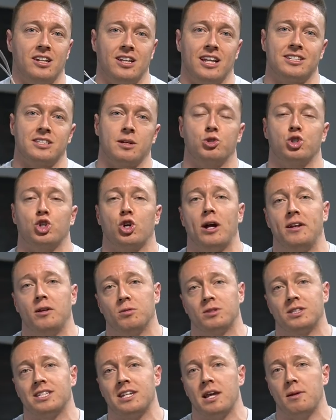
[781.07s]
unless I'm training
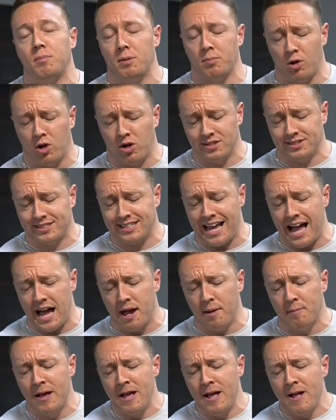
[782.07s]
with the same people all the
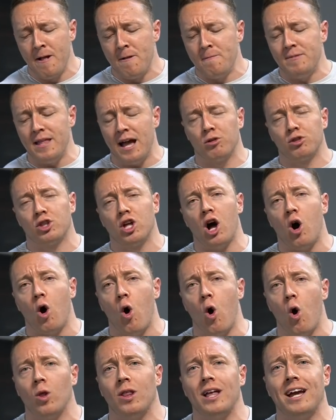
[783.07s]
time. Now the
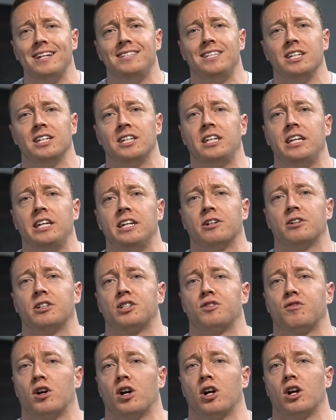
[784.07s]
whole idea here
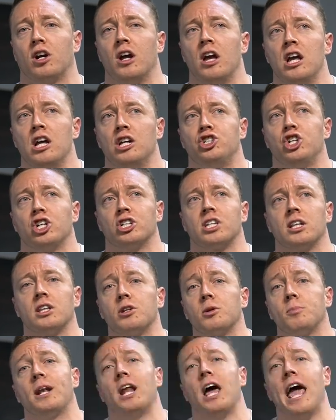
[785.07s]
is for just a
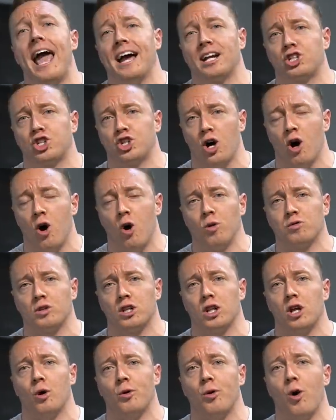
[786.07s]
little bit of extra
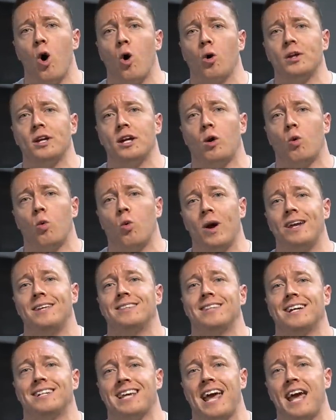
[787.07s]
overload, holding a weight
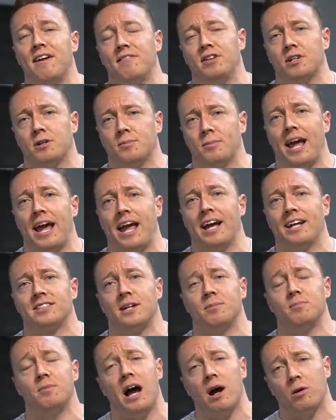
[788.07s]
that's heavier in my hands
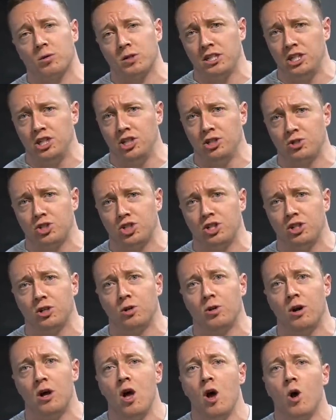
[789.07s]
I'm not really used
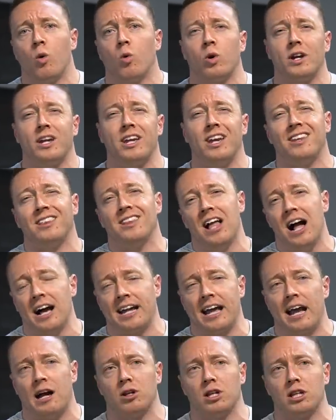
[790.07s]
to, working on
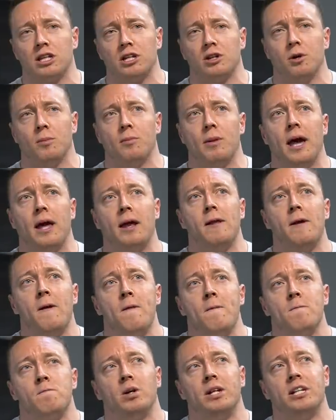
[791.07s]
lockout a little bit,
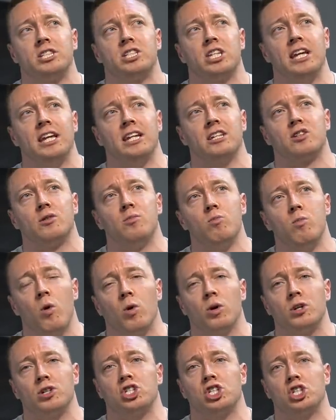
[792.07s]
but it's
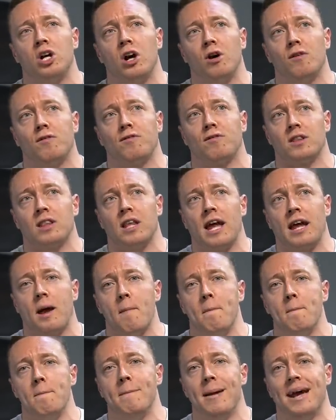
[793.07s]
more so for like
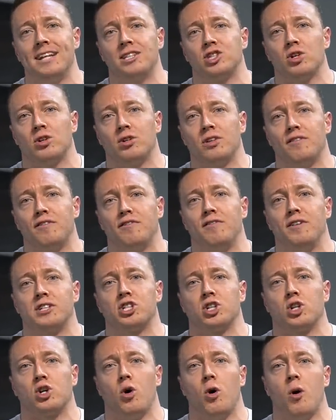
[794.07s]
a mental and
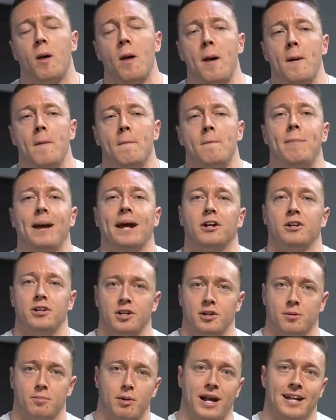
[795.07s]
physical
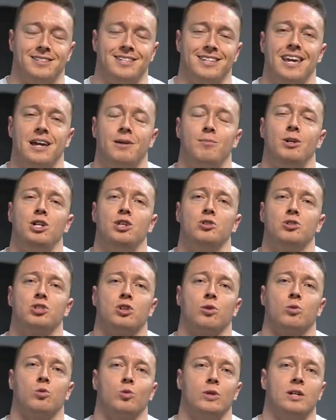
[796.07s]
barrier break to get me used
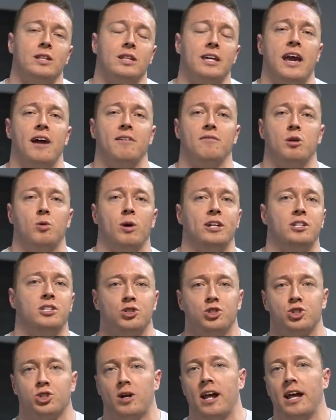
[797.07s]
to really heavy weights
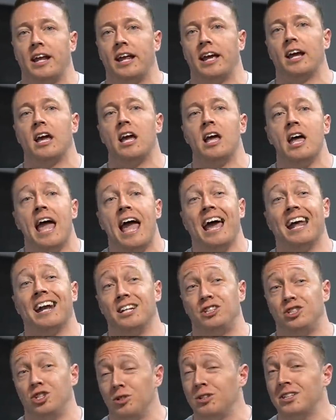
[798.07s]
in training. And
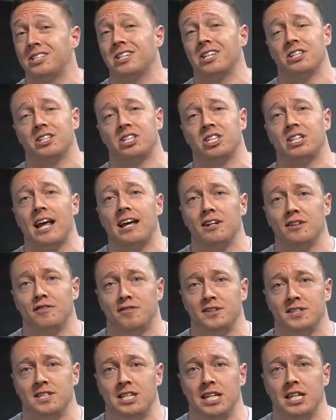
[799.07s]
I do this in a state of
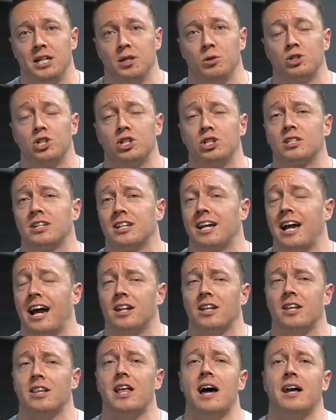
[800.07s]
fatigue, which has
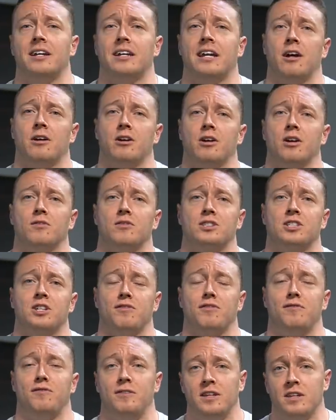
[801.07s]
got a lot of carryover to
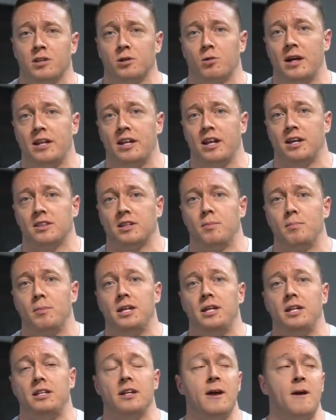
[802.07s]
feeling ready on the
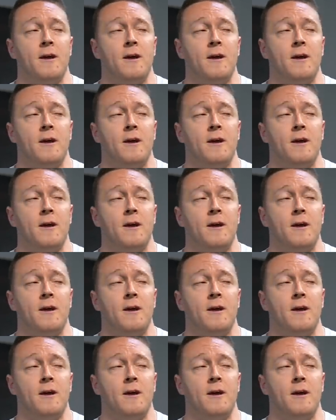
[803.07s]
meet,